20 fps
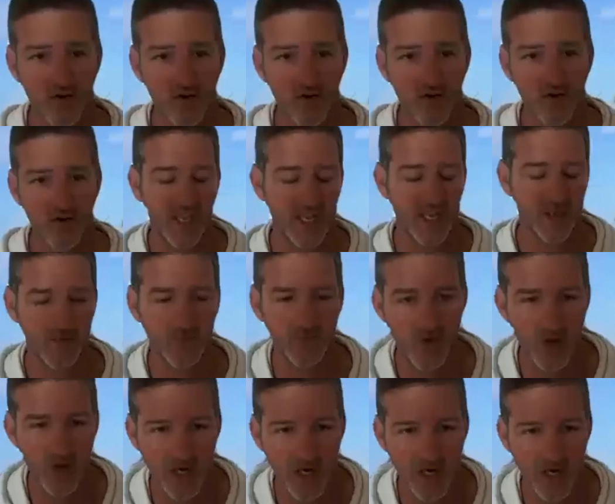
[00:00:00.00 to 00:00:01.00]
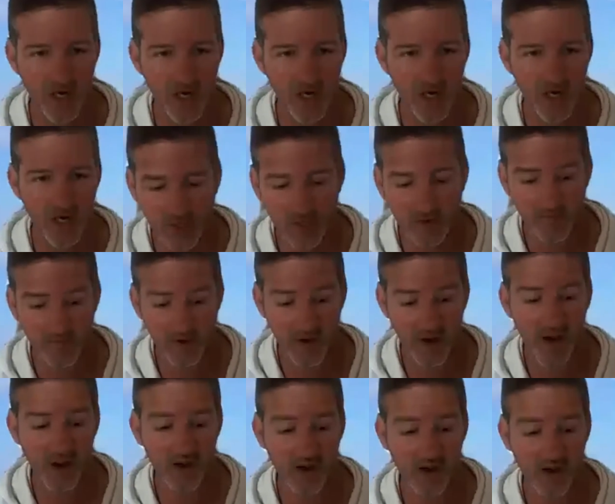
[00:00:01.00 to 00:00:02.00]
kingdom. Really, it was kind of
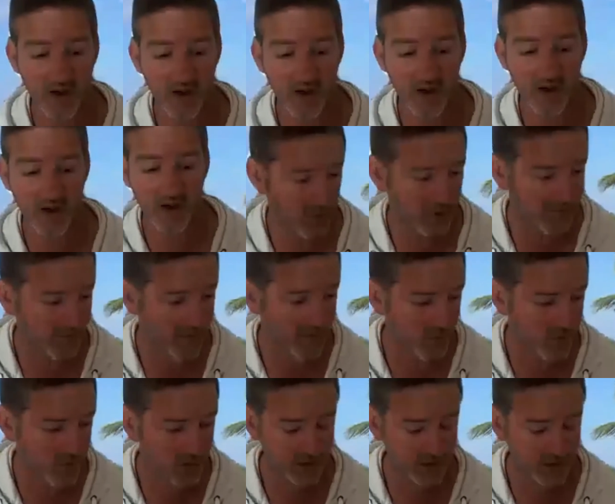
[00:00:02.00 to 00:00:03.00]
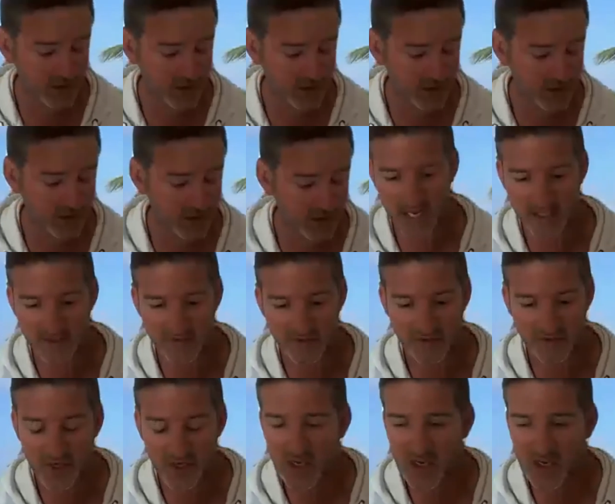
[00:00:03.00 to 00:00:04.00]
like, okay, well, if I wanted to run paid
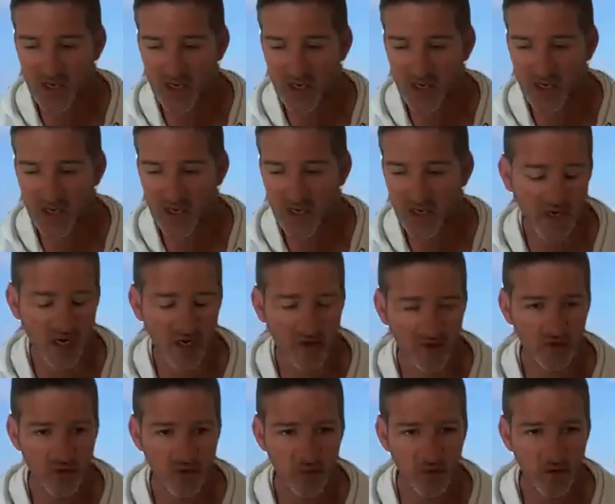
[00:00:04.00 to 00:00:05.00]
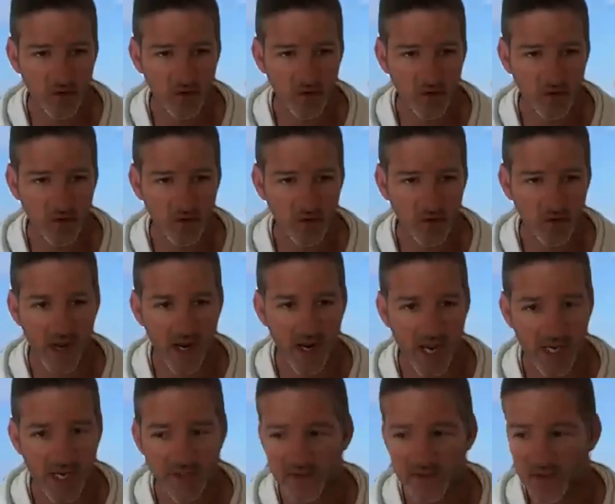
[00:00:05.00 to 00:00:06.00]
ads, I need to go to someone who's running paid
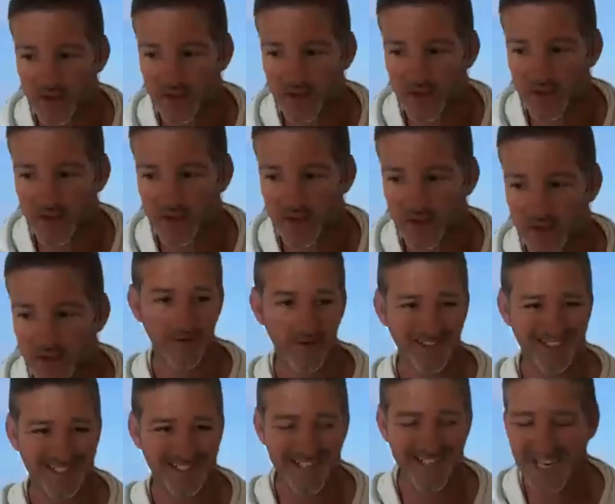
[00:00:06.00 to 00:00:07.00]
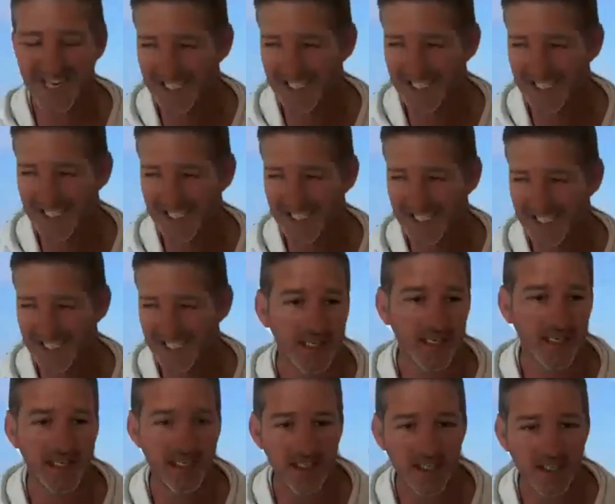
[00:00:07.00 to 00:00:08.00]
ads. I need to know exactly
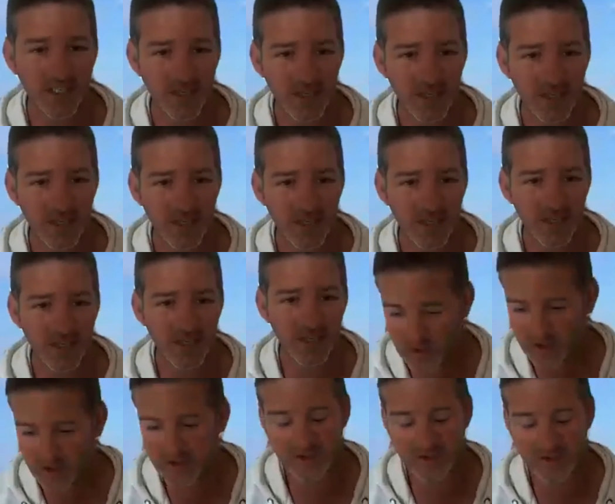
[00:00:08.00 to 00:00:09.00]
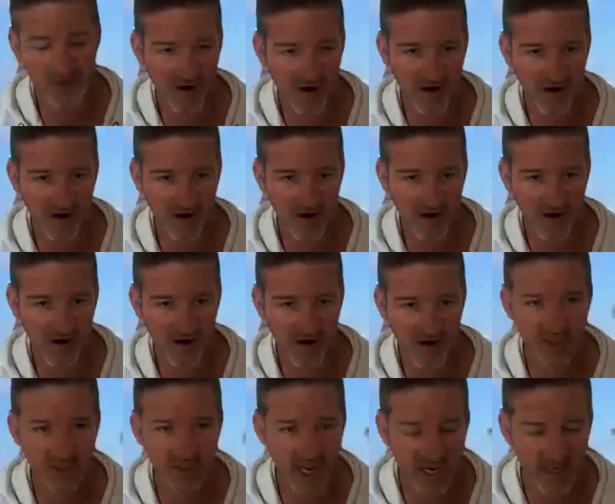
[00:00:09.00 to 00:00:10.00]
what to target,
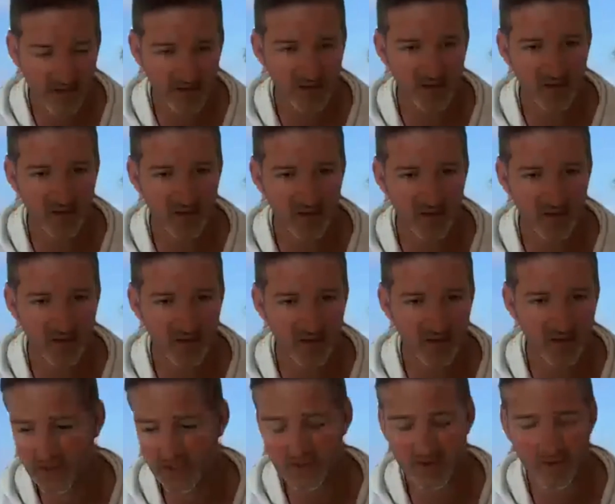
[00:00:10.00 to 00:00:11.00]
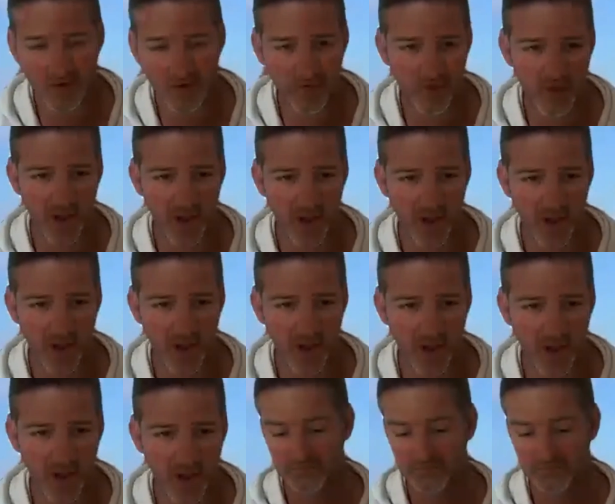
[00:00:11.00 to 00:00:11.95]
how to do it, and all this sort of thing, and